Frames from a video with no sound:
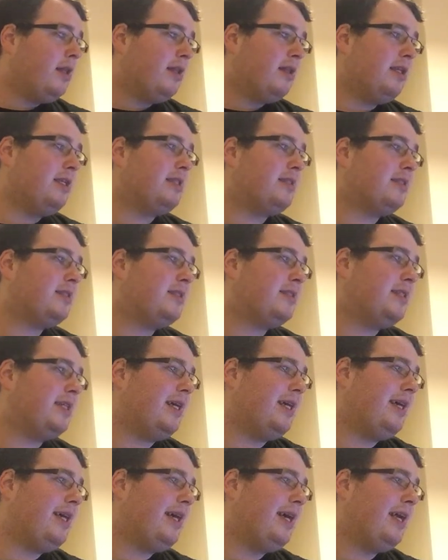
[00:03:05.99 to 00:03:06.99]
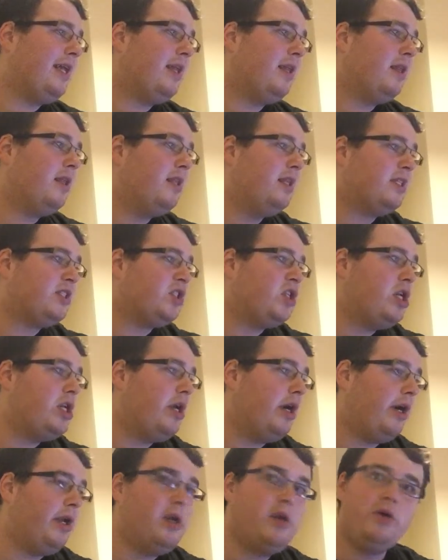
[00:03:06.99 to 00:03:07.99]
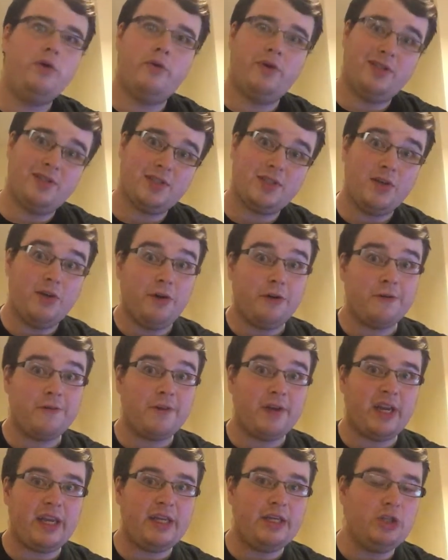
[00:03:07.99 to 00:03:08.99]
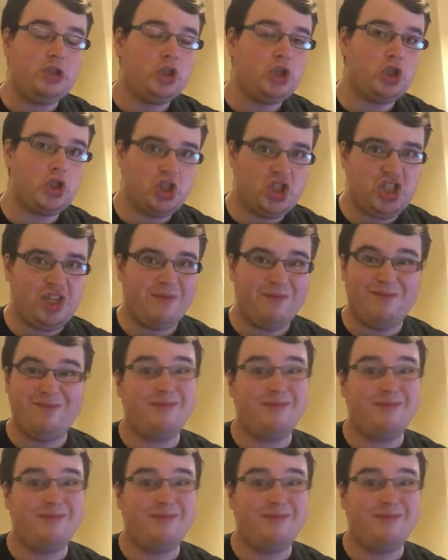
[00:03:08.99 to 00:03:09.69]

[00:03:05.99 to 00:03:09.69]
this nun who runs the orphanage,